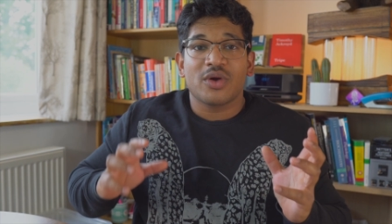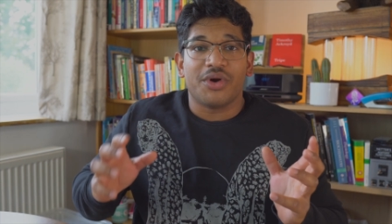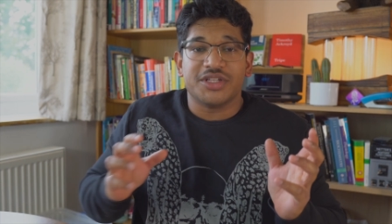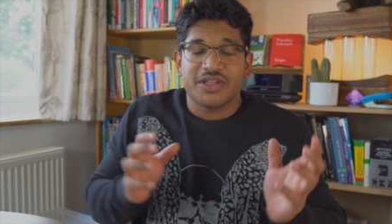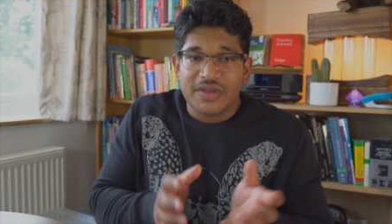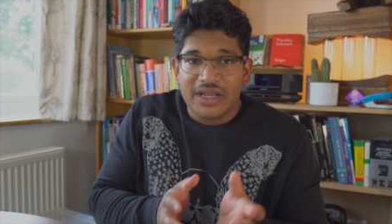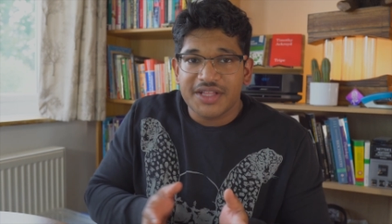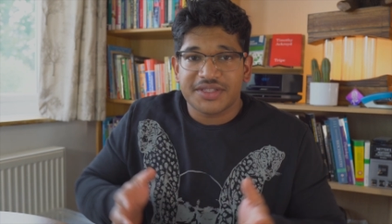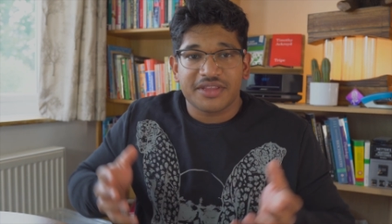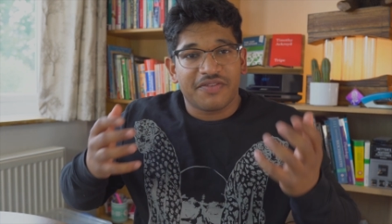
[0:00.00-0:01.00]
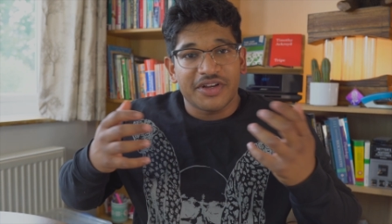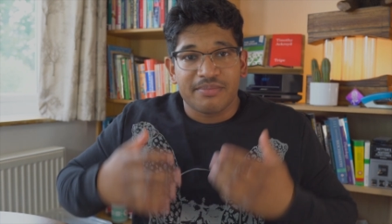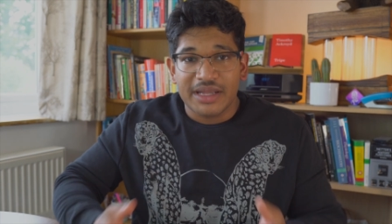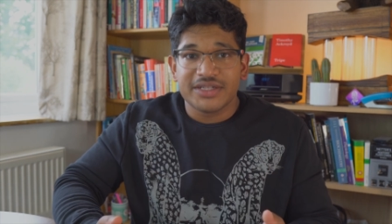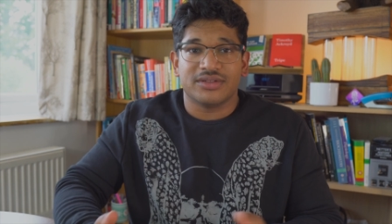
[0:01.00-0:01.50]
Whereas if you learn something
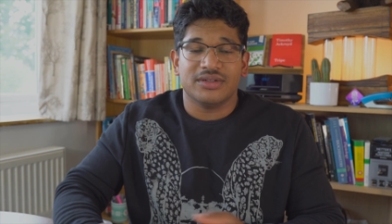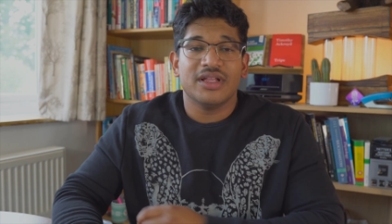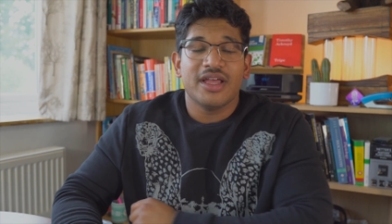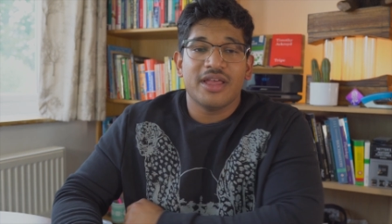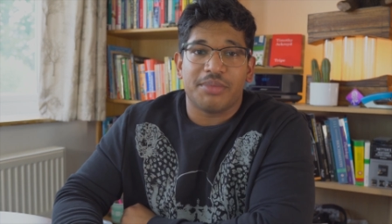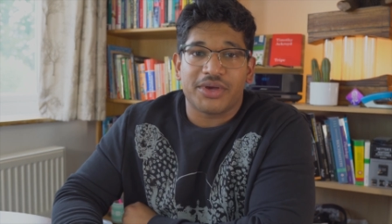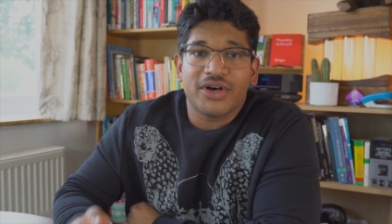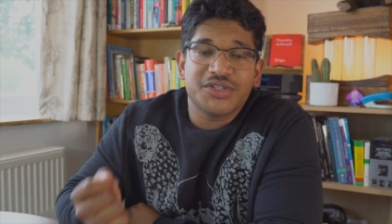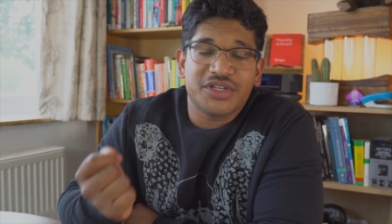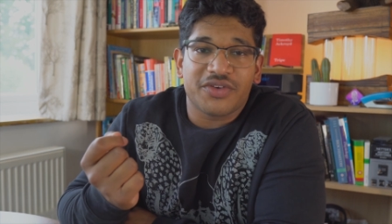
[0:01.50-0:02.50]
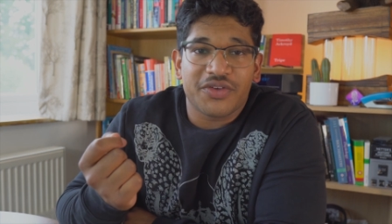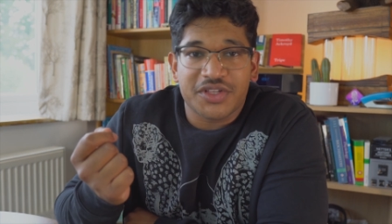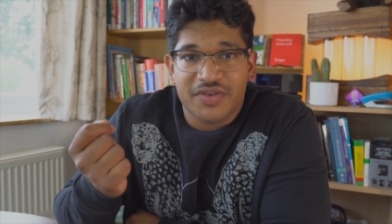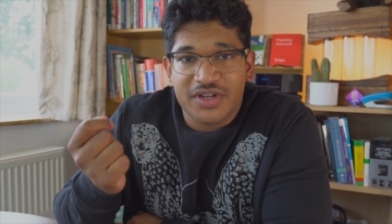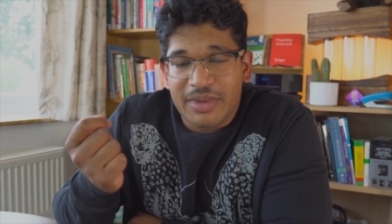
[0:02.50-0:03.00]
fundamental, because you've got
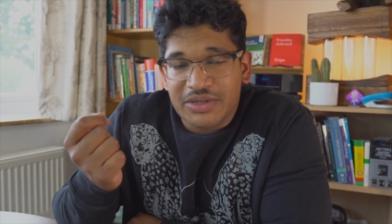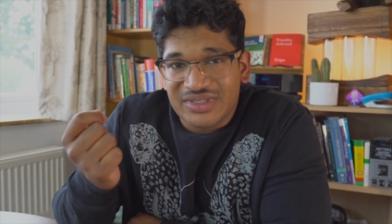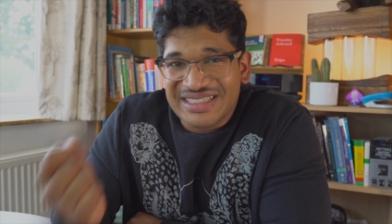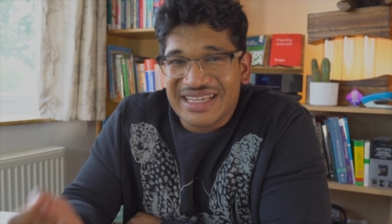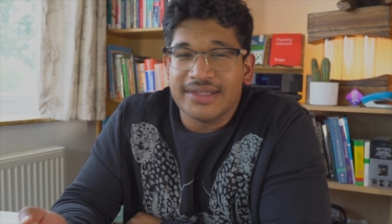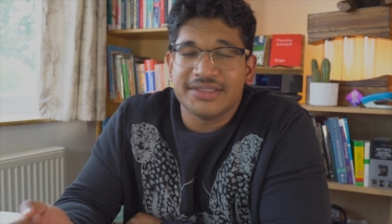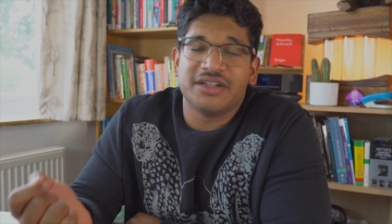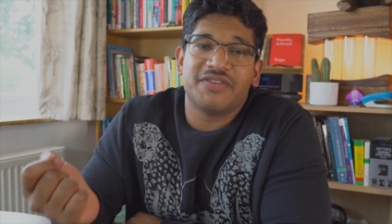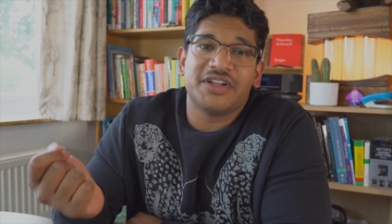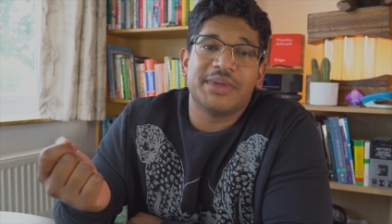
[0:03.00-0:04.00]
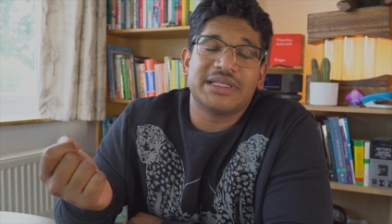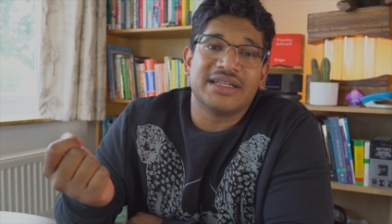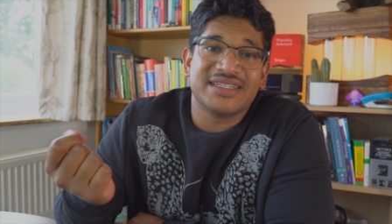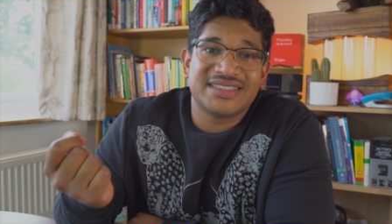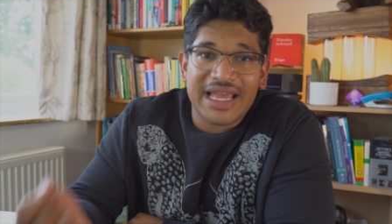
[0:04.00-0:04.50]
these fundamental skills and a fundamental
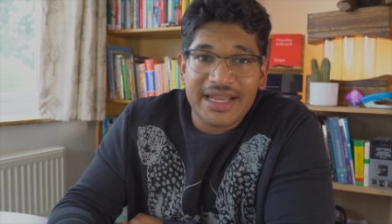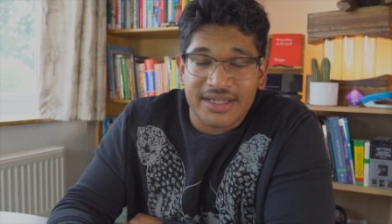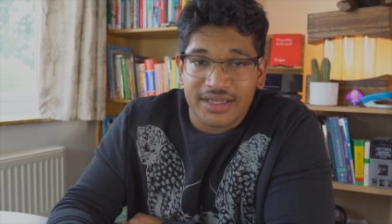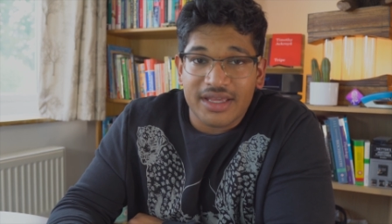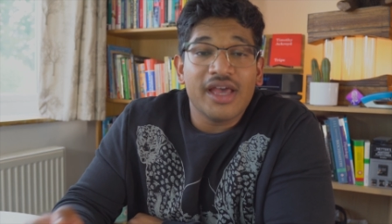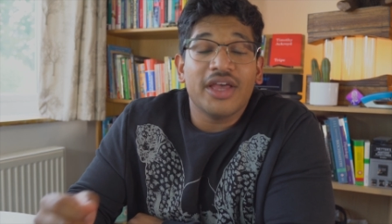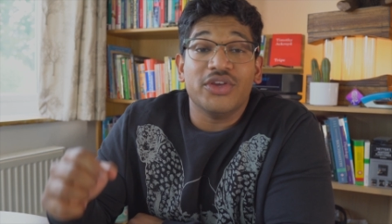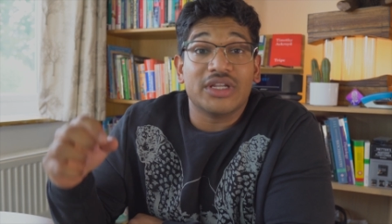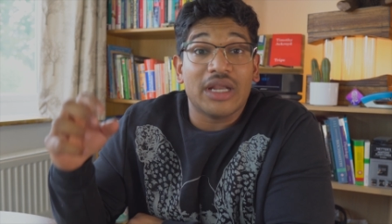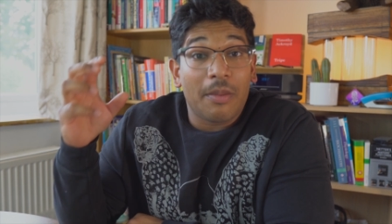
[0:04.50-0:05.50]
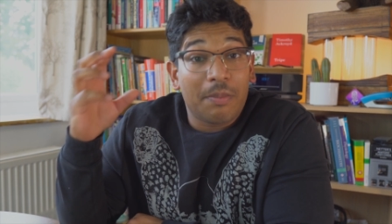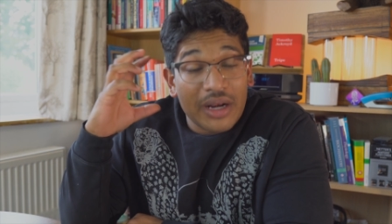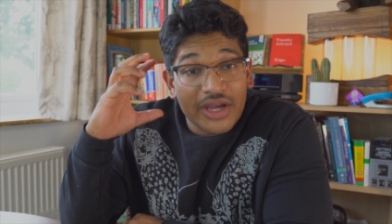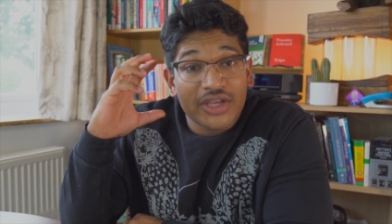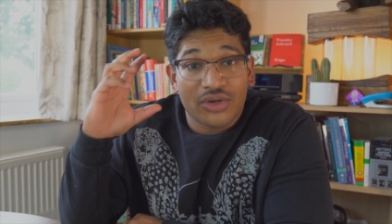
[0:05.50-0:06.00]
understanding, you can
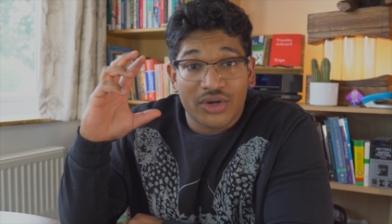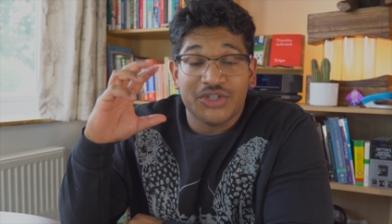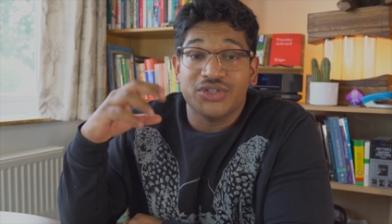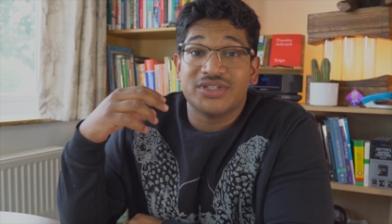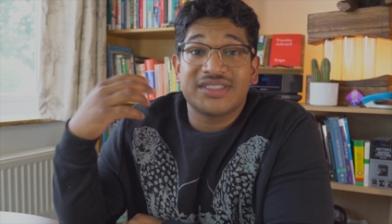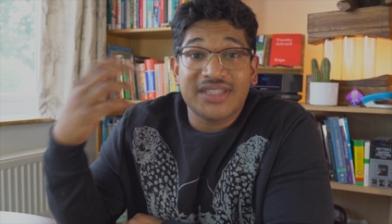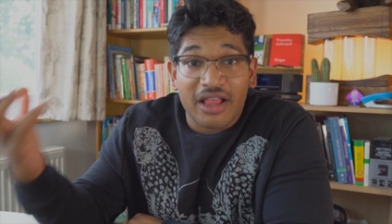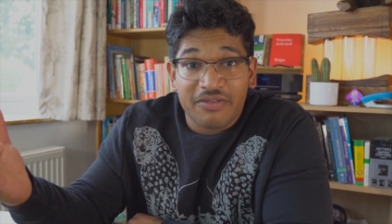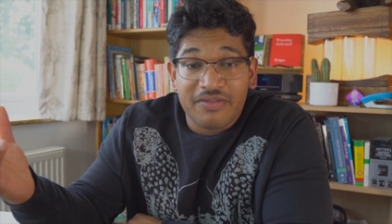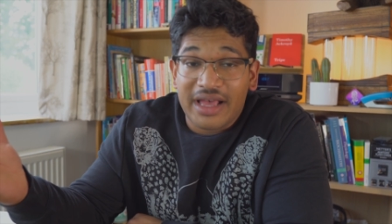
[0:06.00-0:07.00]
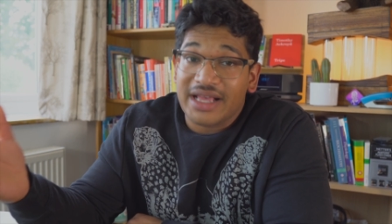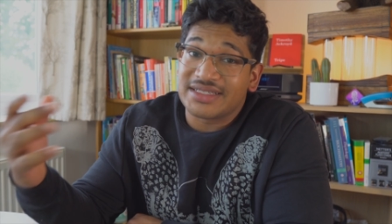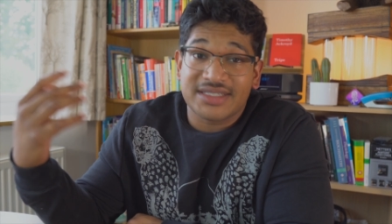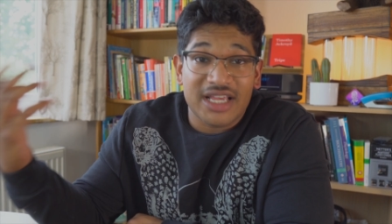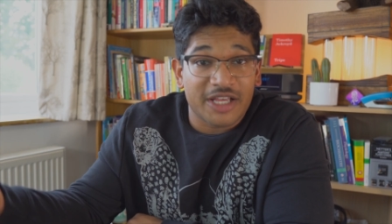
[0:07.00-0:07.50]
apply your knowledge yourself as the
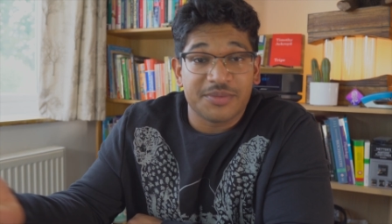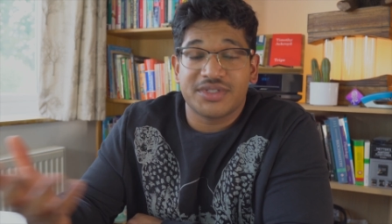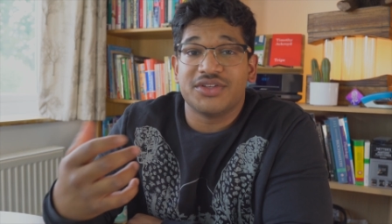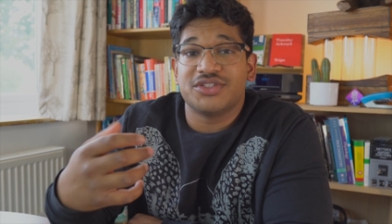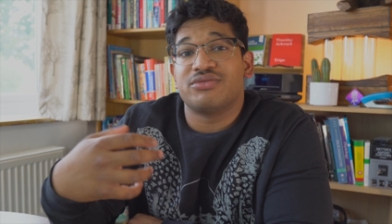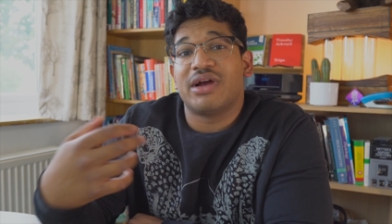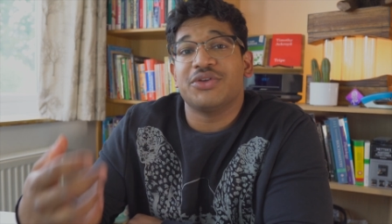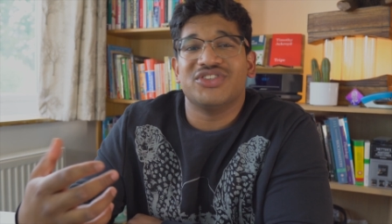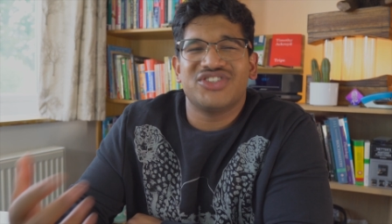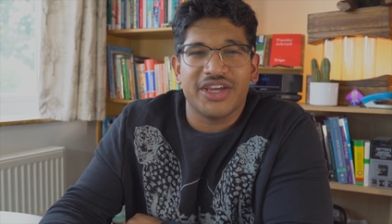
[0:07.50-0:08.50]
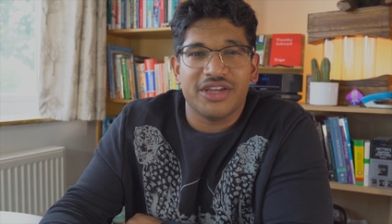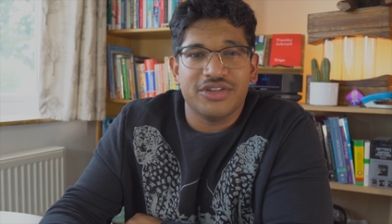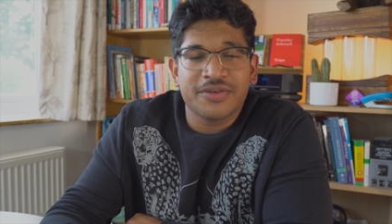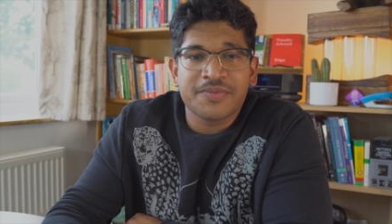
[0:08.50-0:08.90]
circumstances around you change.